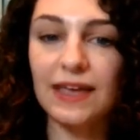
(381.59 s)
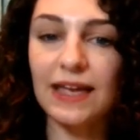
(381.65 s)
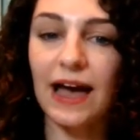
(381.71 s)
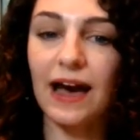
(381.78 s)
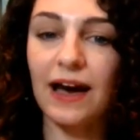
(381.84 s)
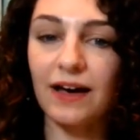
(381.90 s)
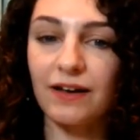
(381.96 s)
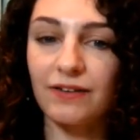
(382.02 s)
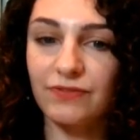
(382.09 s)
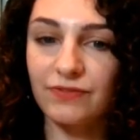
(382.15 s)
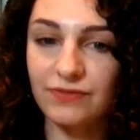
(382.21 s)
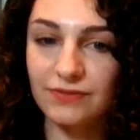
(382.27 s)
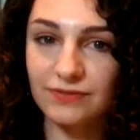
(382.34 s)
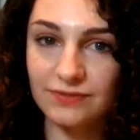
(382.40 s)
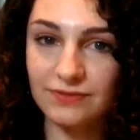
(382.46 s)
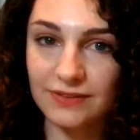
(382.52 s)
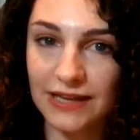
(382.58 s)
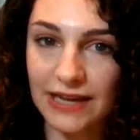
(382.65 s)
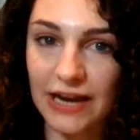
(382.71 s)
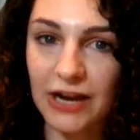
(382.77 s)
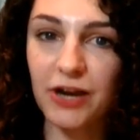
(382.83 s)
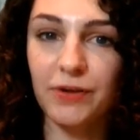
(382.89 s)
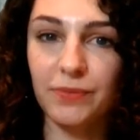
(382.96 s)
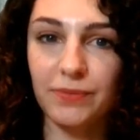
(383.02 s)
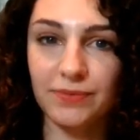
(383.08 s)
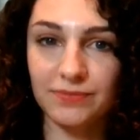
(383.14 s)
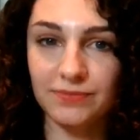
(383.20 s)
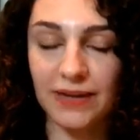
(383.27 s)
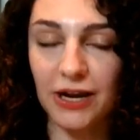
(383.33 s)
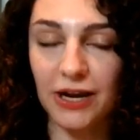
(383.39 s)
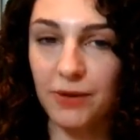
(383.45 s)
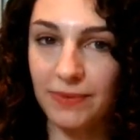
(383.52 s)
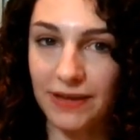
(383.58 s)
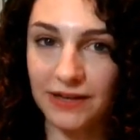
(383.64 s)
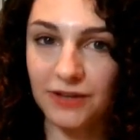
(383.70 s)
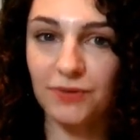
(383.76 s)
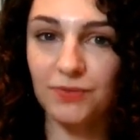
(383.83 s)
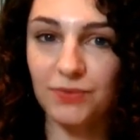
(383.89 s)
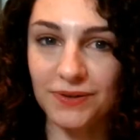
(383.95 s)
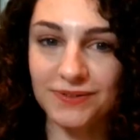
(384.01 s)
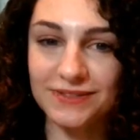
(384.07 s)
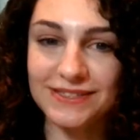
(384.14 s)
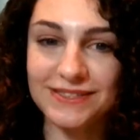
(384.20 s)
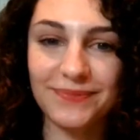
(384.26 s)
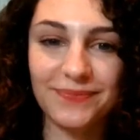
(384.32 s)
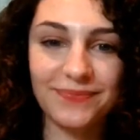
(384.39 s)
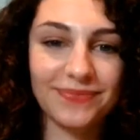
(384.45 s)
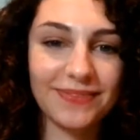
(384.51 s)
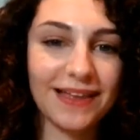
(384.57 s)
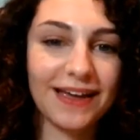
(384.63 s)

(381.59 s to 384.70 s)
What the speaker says: They have Arabic roots.